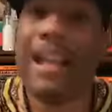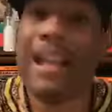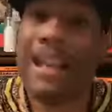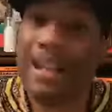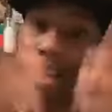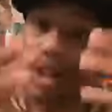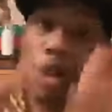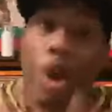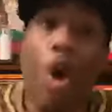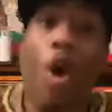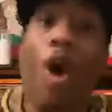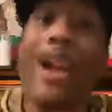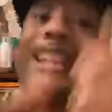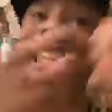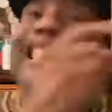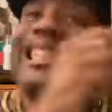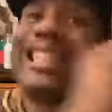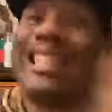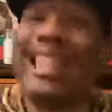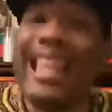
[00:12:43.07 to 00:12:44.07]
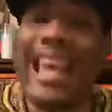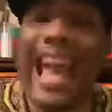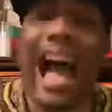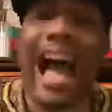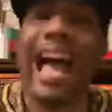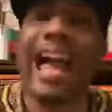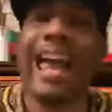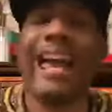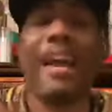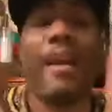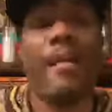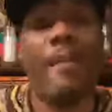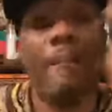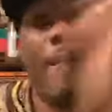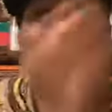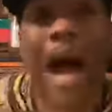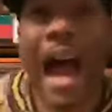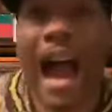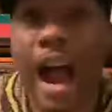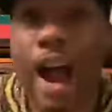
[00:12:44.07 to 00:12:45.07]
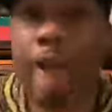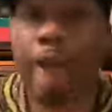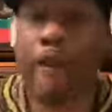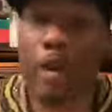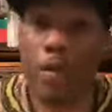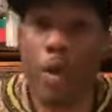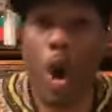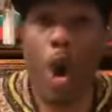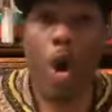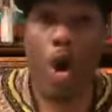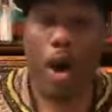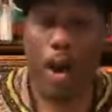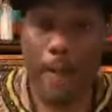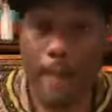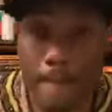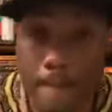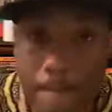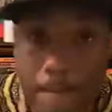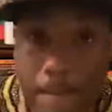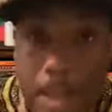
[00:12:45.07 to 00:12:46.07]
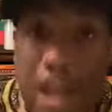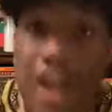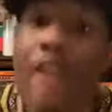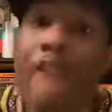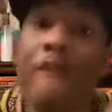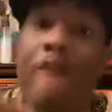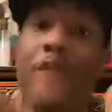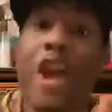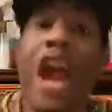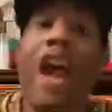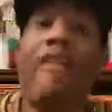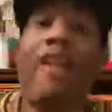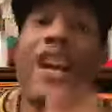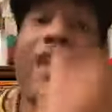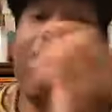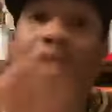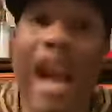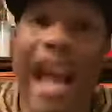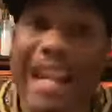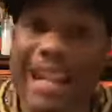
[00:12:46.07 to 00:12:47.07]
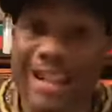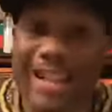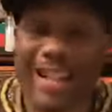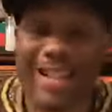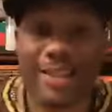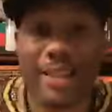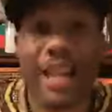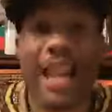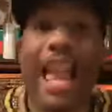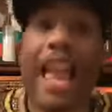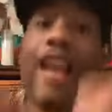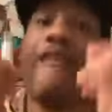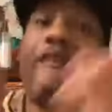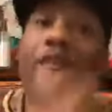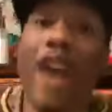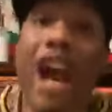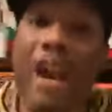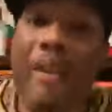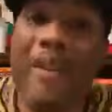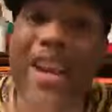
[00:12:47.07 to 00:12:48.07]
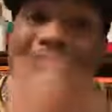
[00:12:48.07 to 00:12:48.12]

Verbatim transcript: during the CIA Biafran War. Very reckless and very